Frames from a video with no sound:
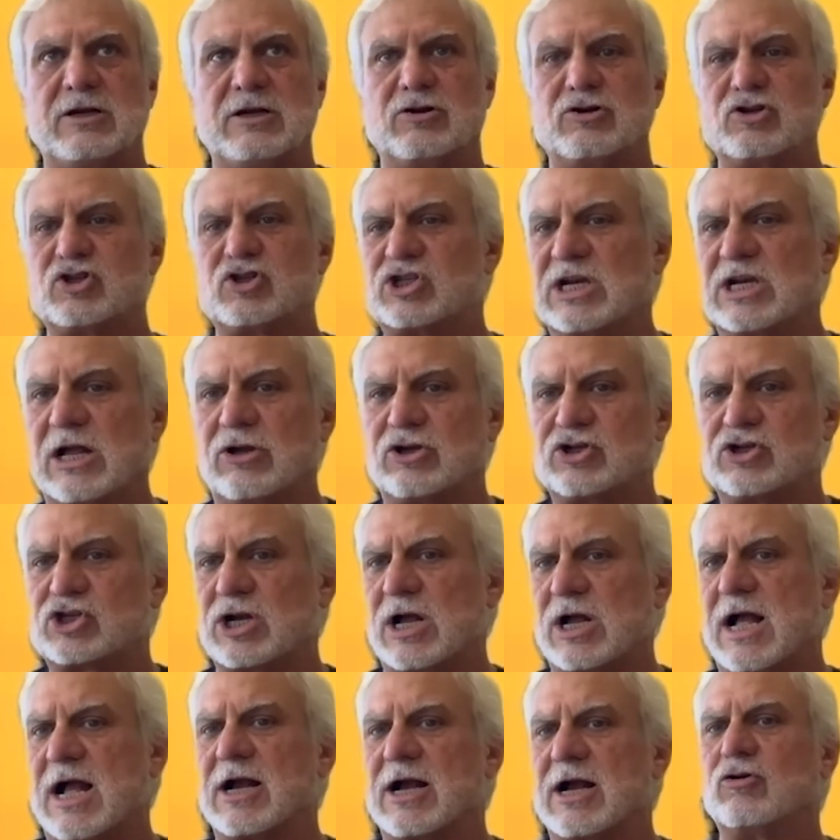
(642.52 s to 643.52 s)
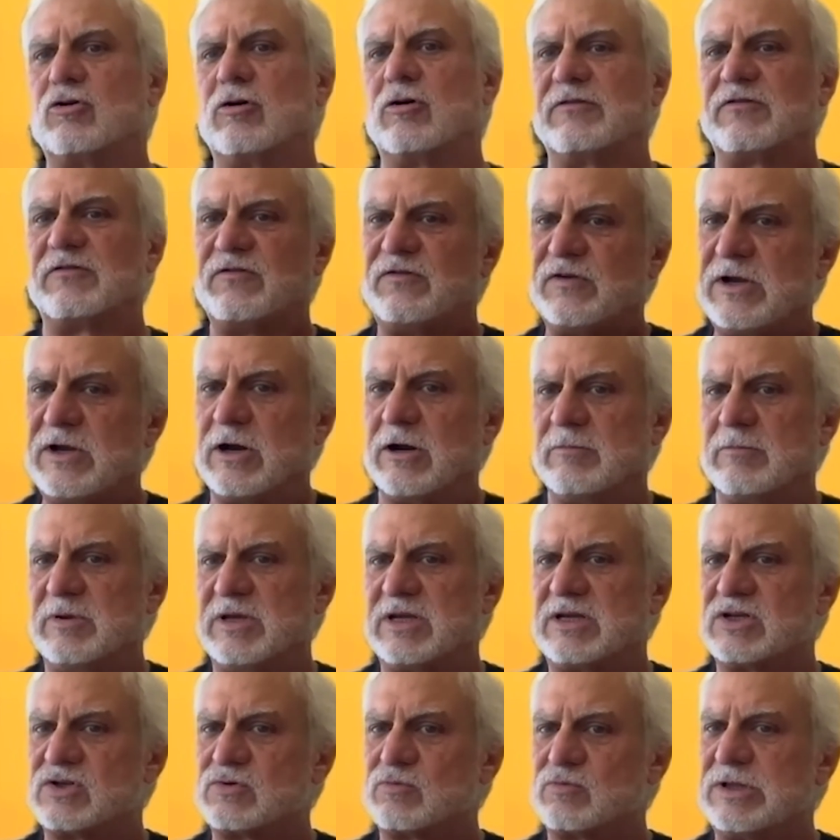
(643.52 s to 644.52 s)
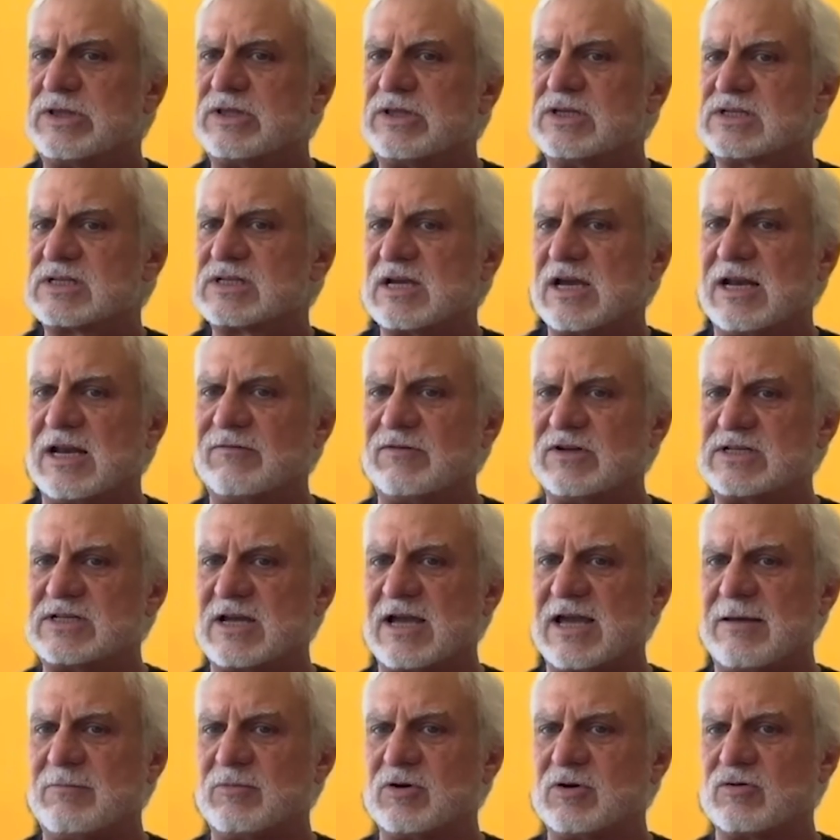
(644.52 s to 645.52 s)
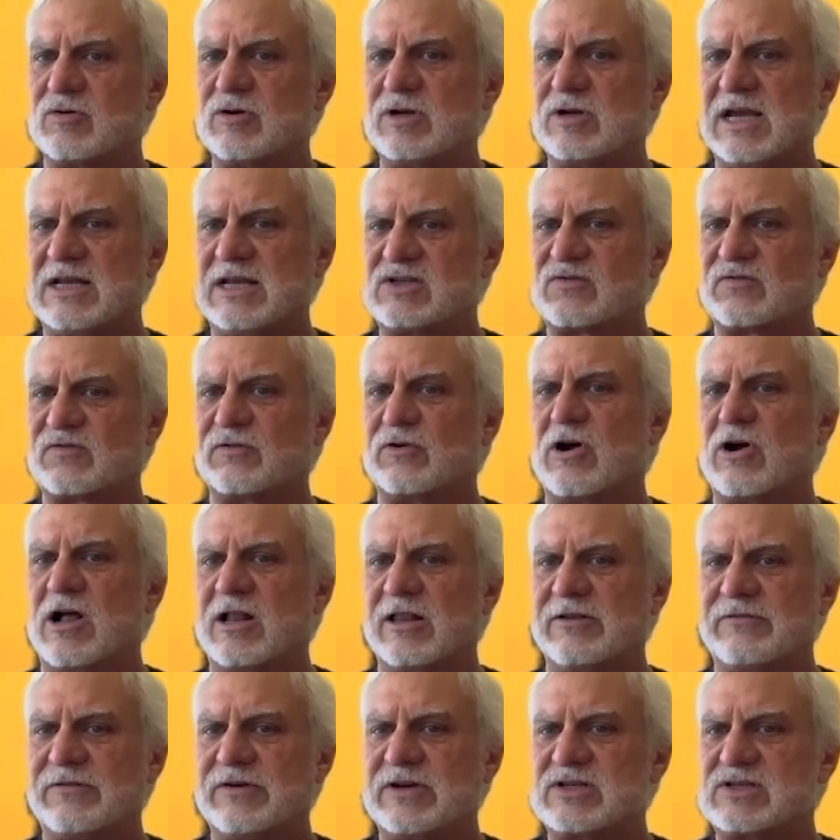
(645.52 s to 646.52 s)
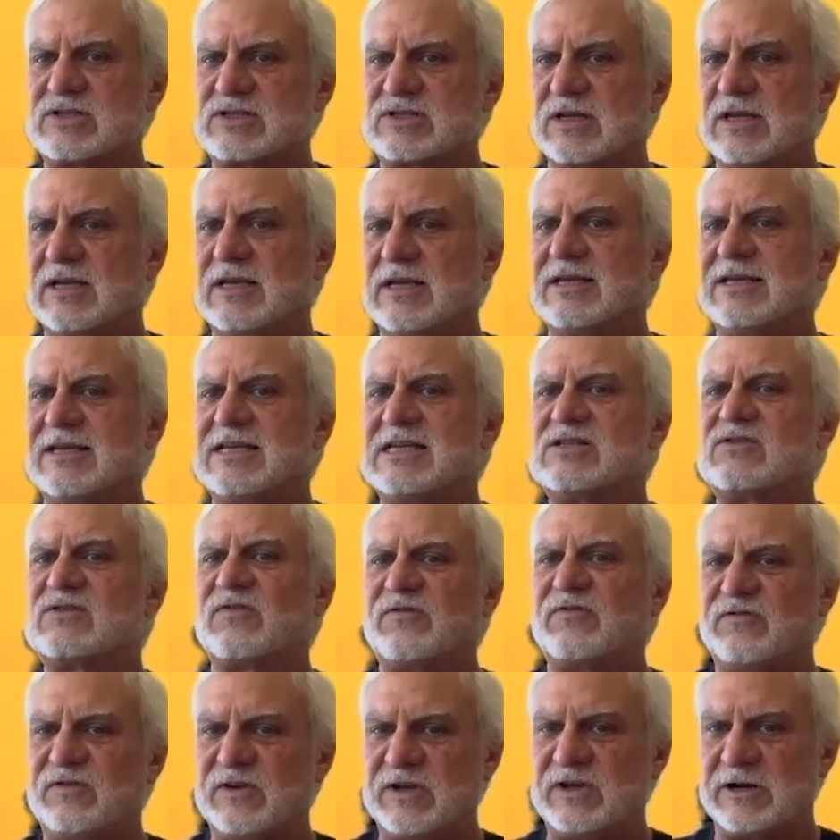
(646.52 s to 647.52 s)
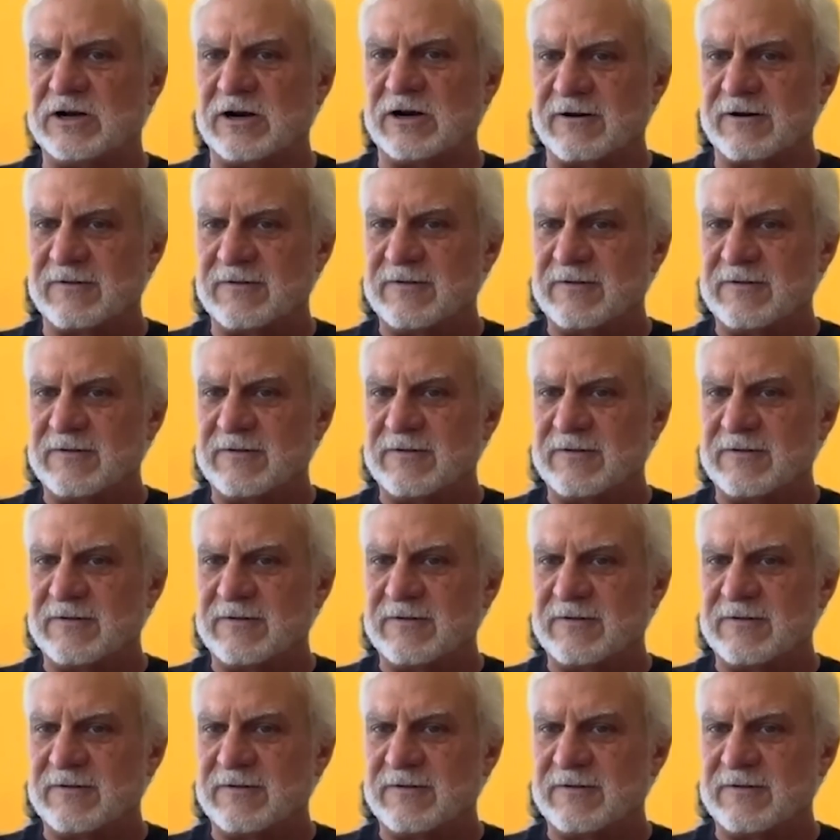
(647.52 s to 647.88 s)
shell shock or fear, because what this kind of a time creates for all of us is fear.